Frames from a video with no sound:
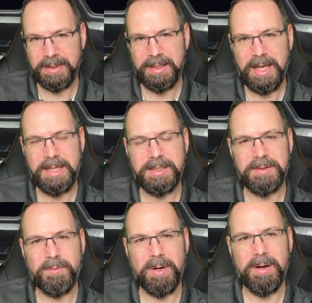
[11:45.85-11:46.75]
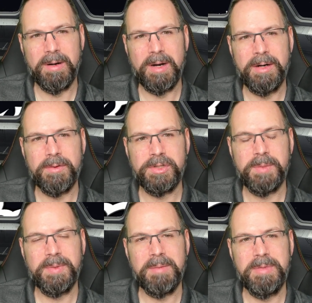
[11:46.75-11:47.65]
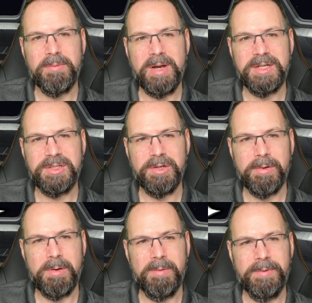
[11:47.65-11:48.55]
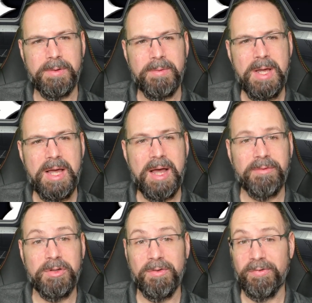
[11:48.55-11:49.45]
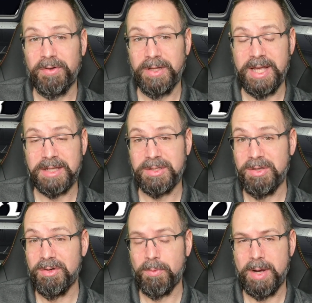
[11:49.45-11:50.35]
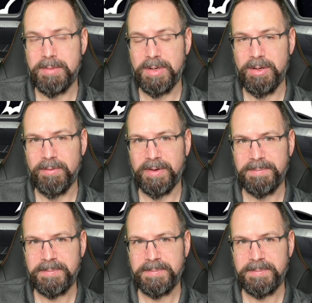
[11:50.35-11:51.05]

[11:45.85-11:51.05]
cases where another ship can be range zero of you after you fully execute a white maneuver.